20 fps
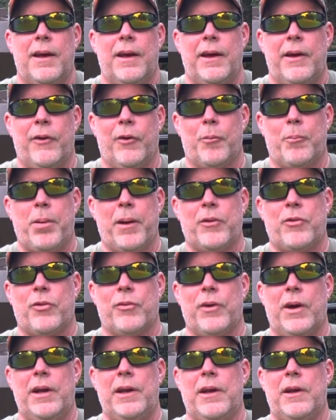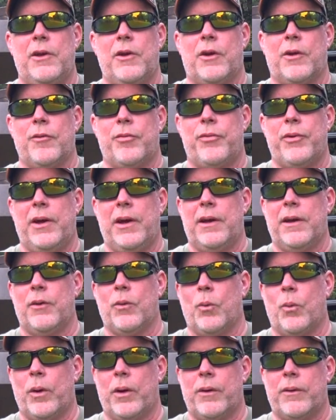Here in Pennsylvania, you can feed in
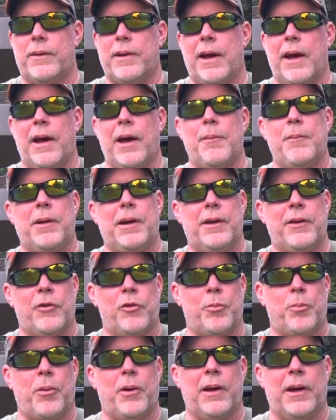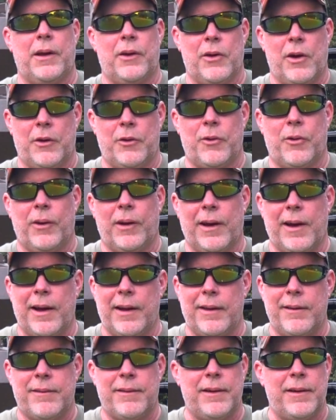the winter time and in the spring, not during
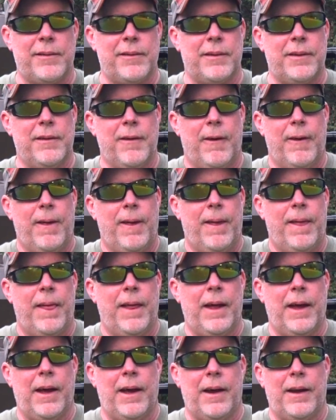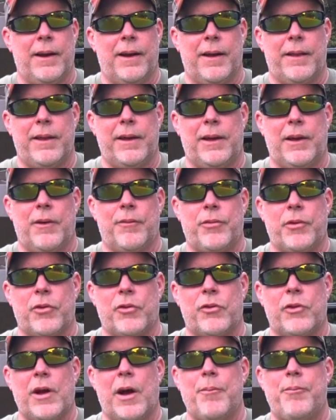hunting season. And I think you have to
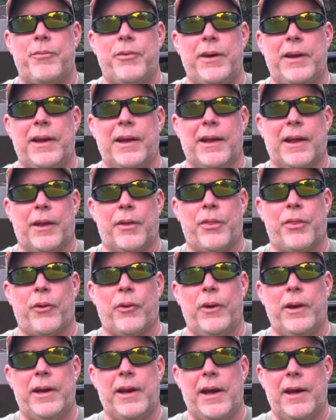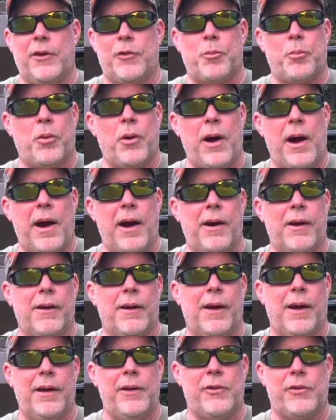stop feeding like 30 days prior.
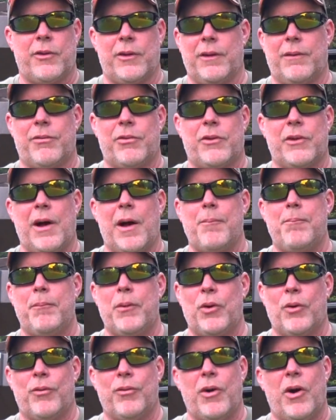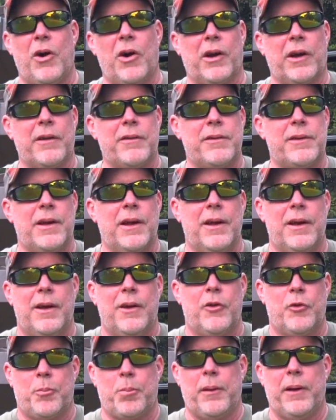I usually stop middle of August.
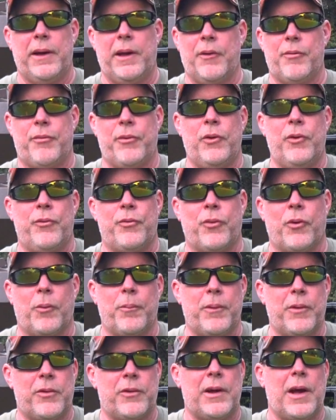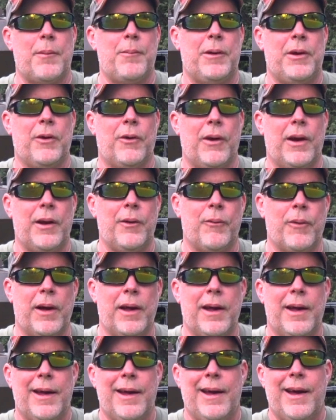There's plenty of food for them this time of year
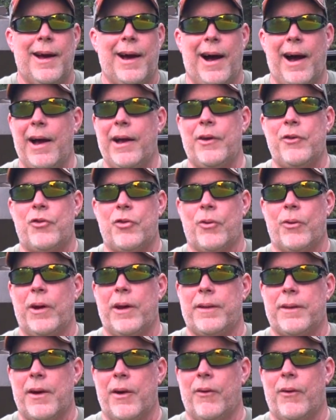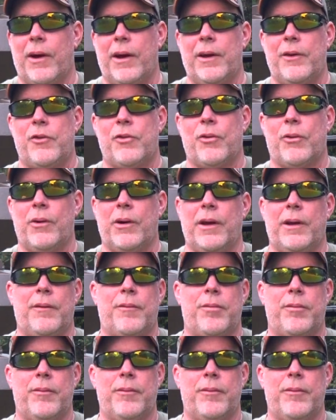anyway. I enjoy it though. I enjoy